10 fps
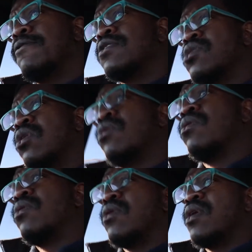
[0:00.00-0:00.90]
so
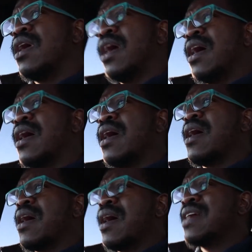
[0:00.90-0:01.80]

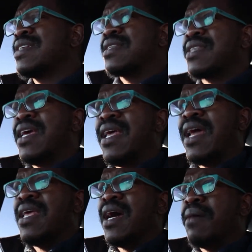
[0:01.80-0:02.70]
as I said
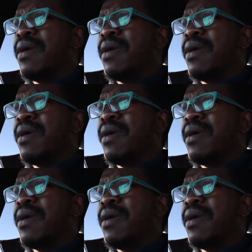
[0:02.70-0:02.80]
earlier,